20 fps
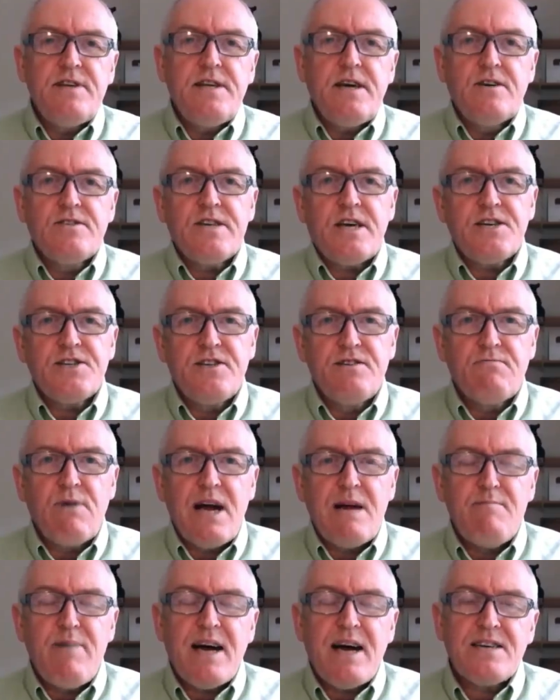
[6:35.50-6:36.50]
videos actually
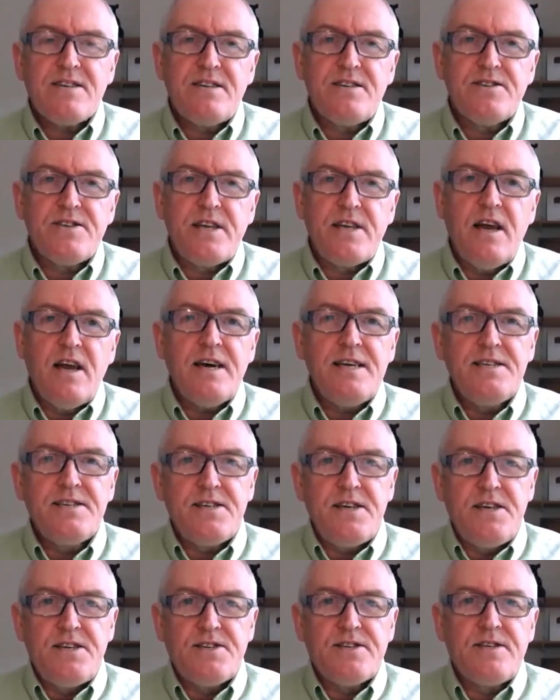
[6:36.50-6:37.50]
way back since the
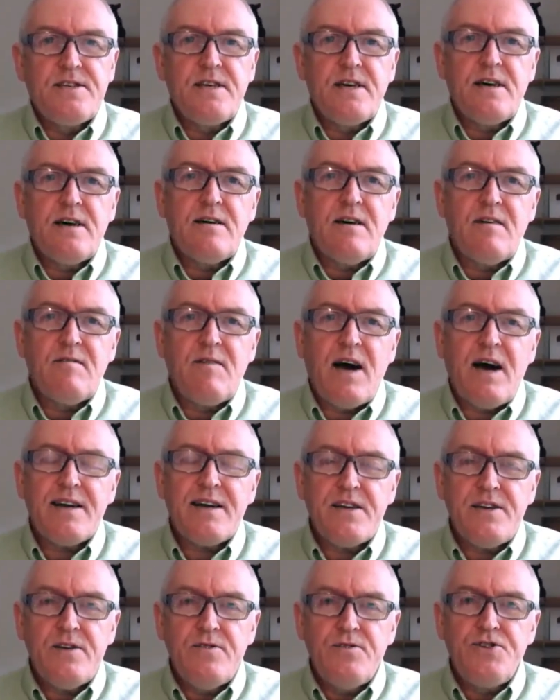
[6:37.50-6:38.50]
90s, and uh, I've
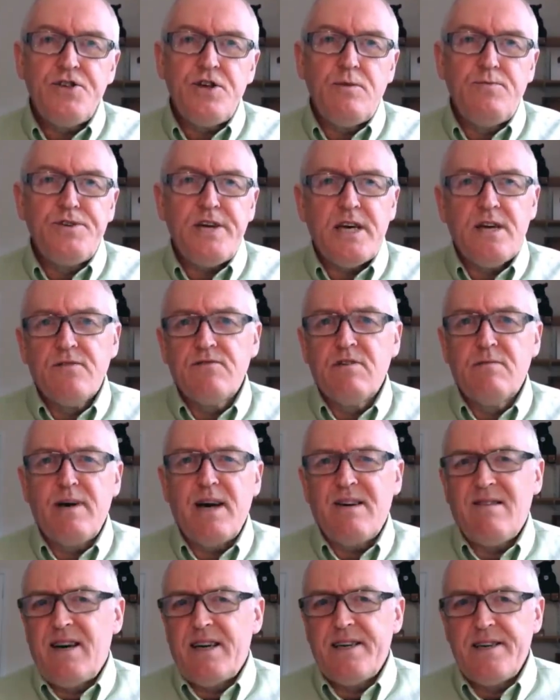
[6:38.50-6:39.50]
had a YouTube channel for
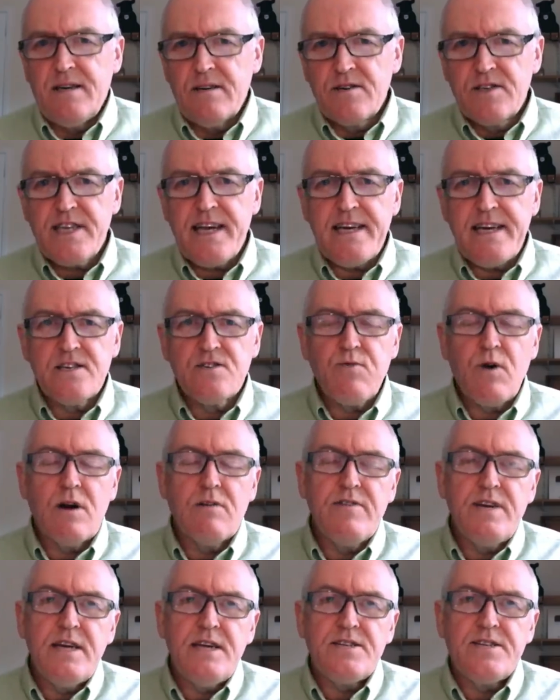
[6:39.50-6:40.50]
about, I don't know, 10,
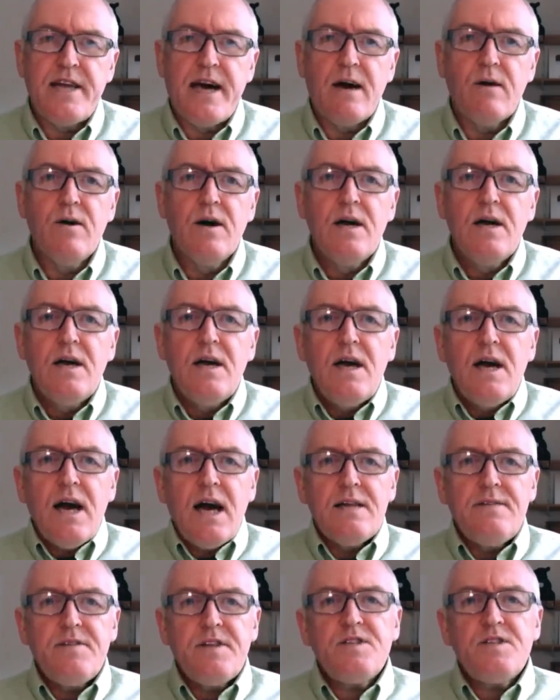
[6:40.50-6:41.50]
12 years now.
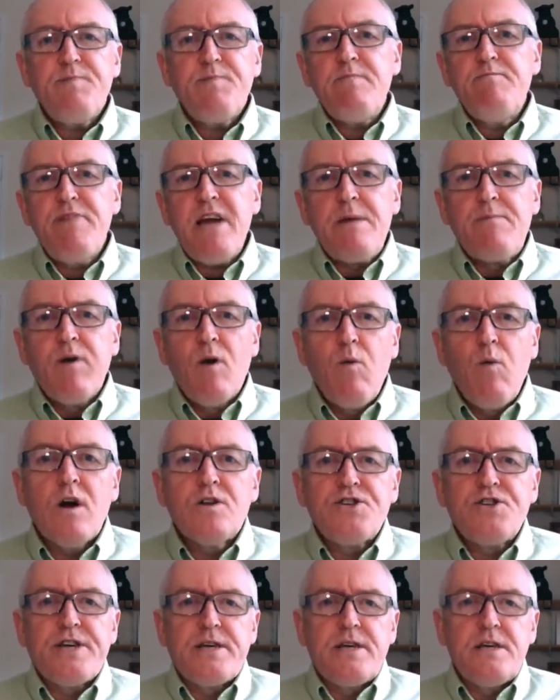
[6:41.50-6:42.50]
And there's been people
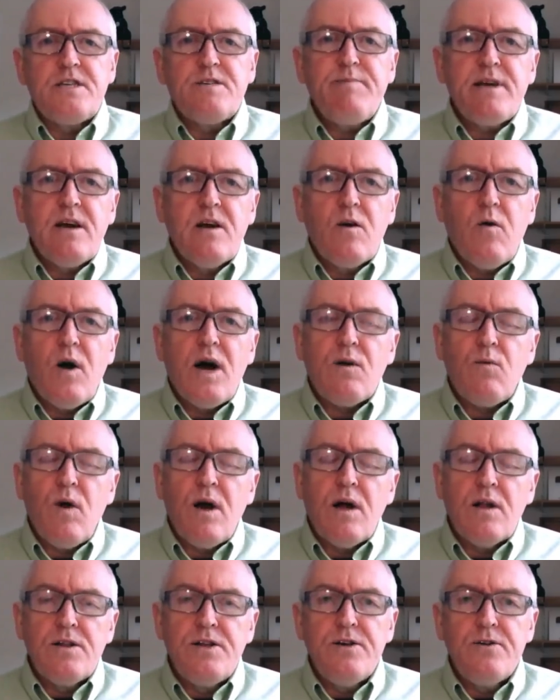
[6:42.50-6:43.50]
watching, and it's been quite
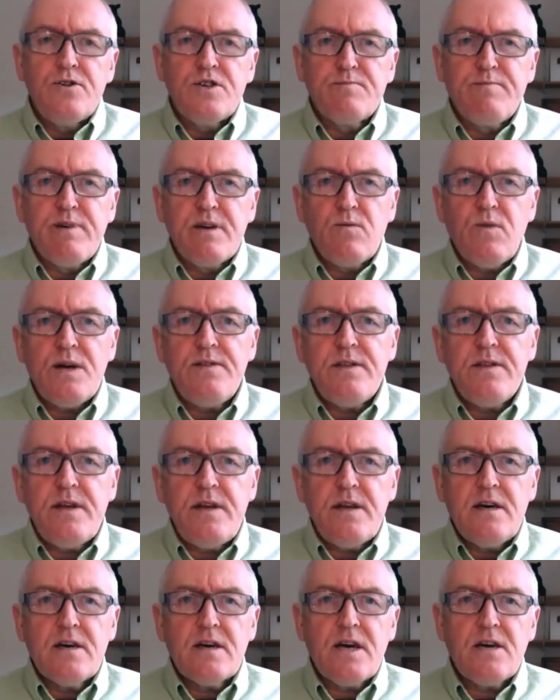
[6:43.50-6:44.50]
well used. But when
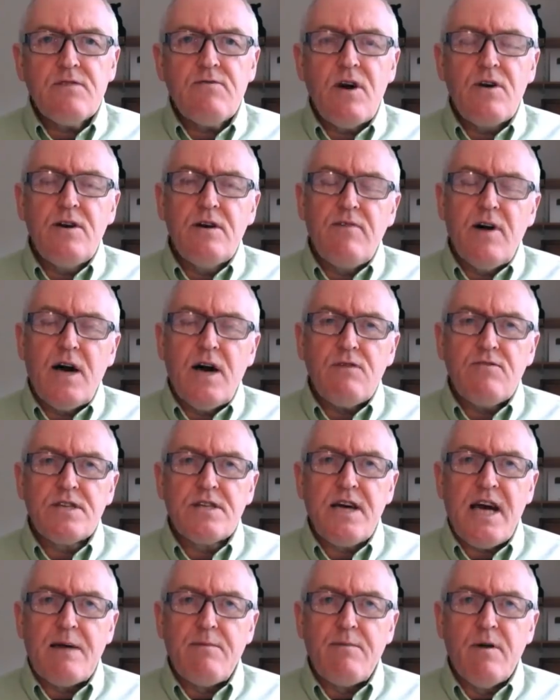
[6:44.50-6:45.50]
the uh,
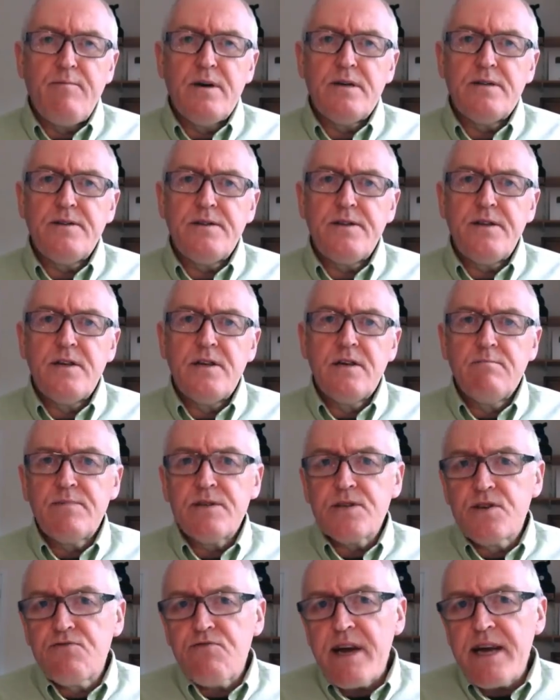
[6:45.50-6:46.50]
coronavirus came up, uh, the
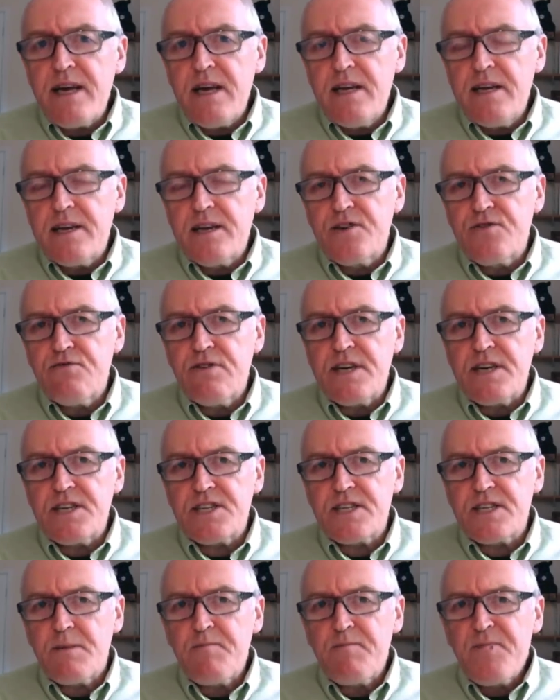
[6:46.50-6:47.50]
numbers greatly
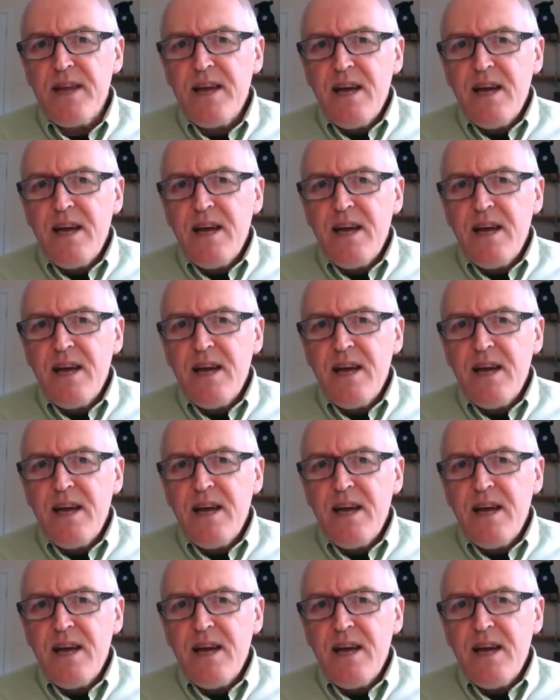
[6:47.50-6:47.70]
increased.